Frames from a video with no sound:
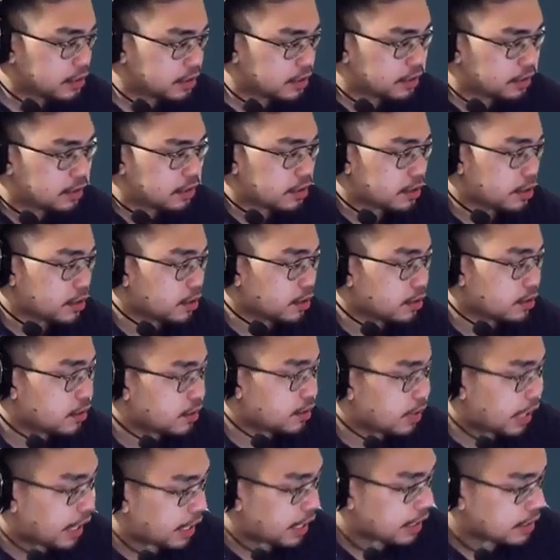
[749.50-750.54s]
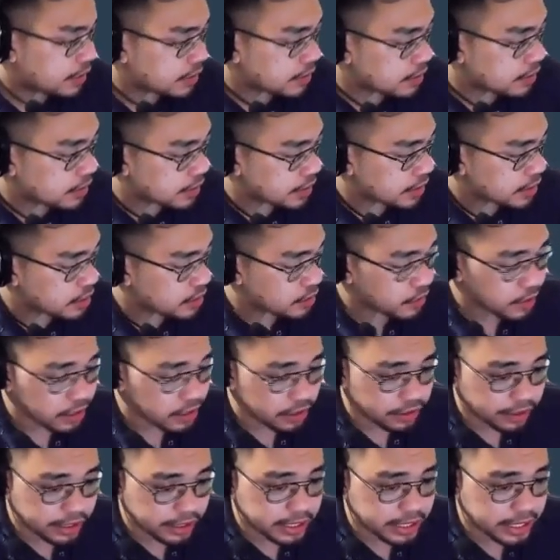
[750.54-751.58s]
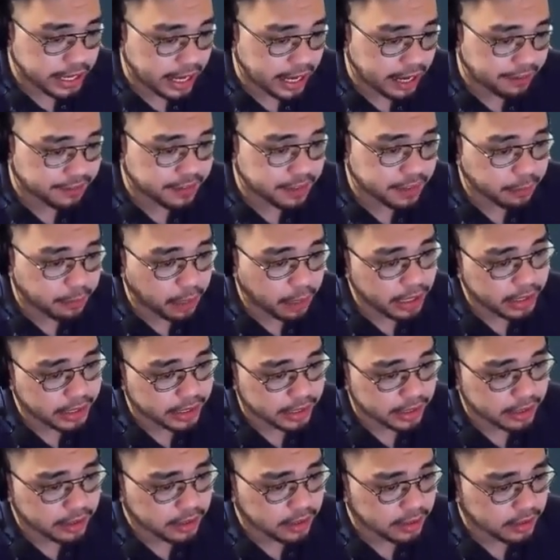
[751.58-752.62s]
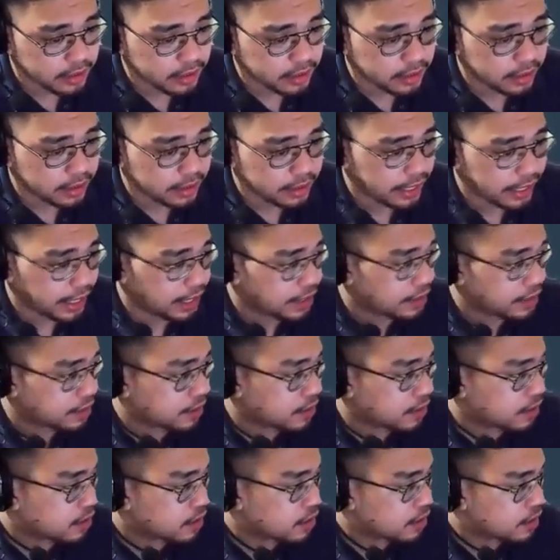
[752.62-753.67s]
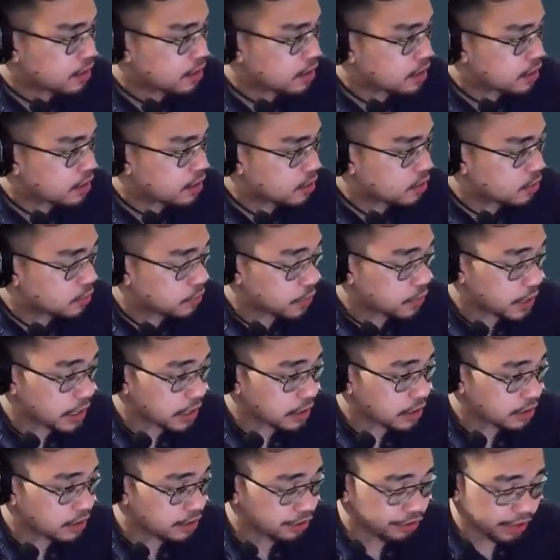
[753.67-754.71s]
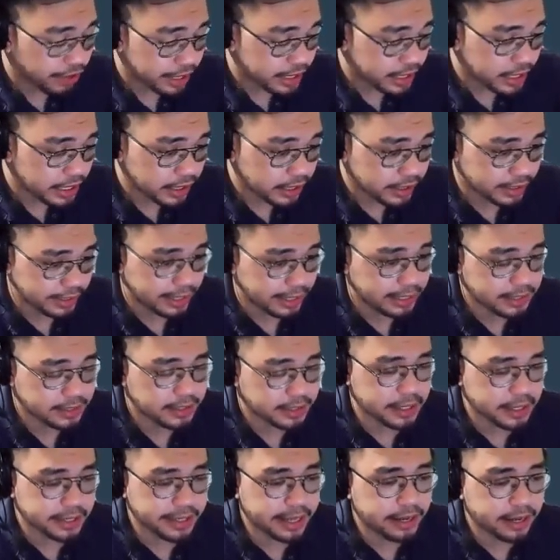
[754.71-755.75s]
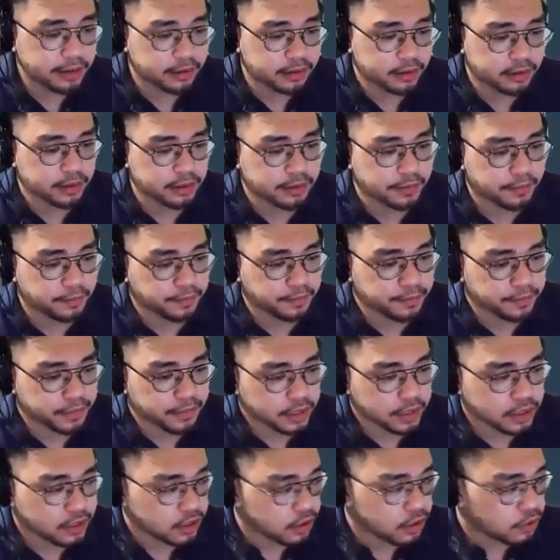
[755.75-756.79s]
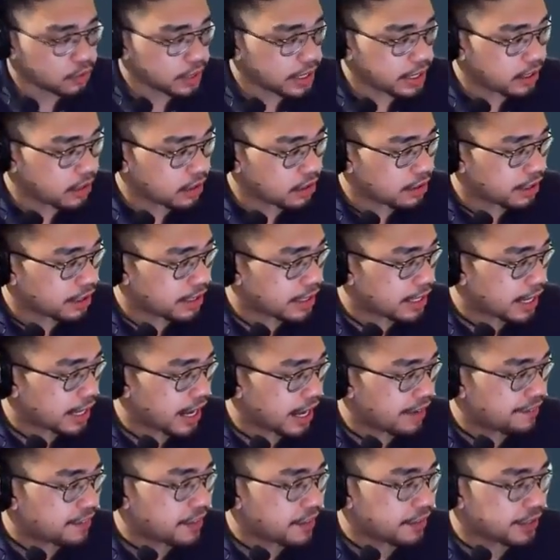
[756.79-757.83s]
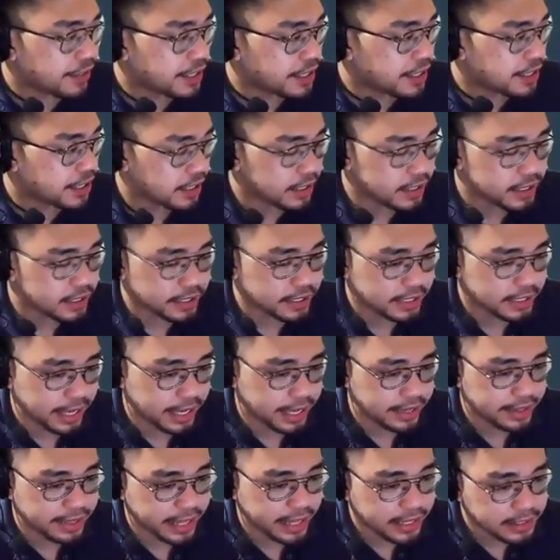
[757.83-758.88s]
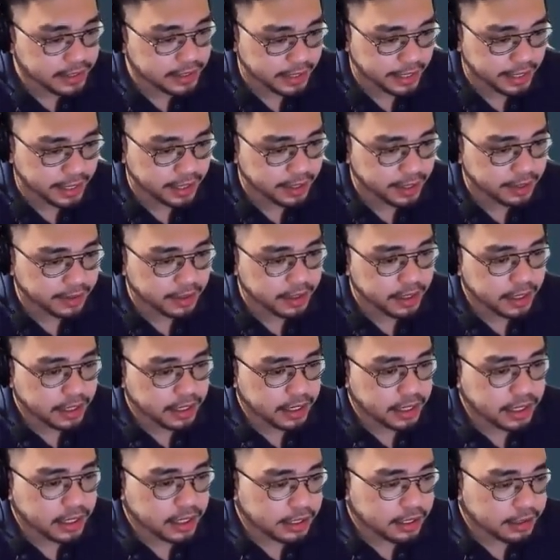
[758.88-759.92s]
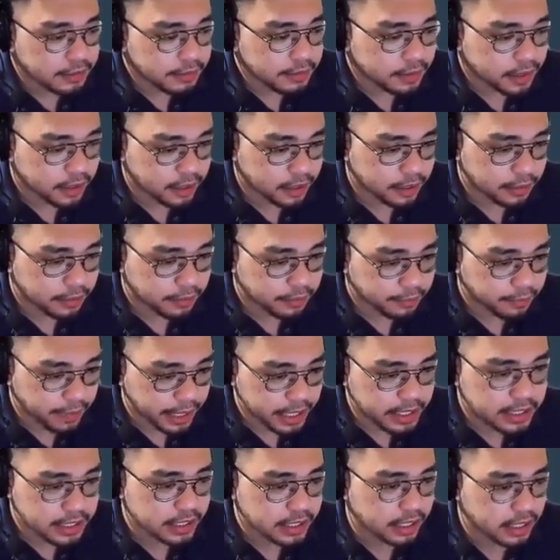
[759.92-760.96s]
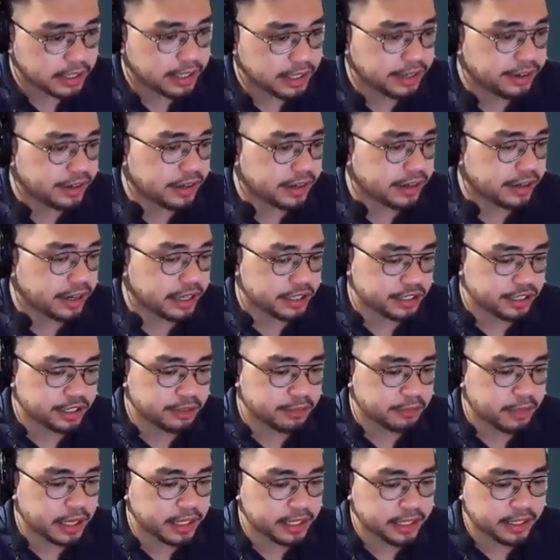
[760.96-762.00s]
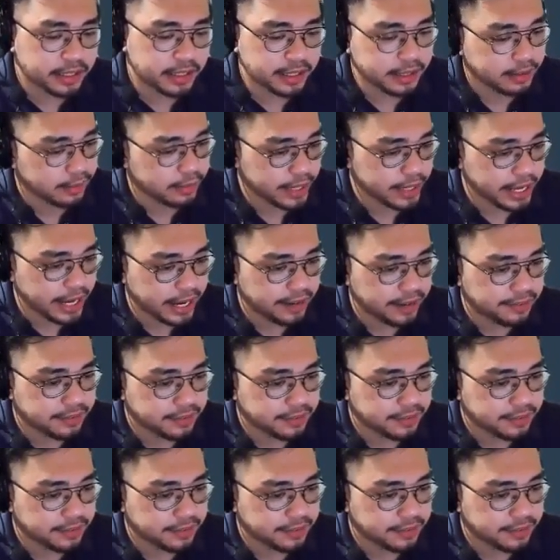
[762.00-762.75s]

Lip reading: So since we already have the model, then we could already test it out. So we already have the results and testing based on the regression model that we have.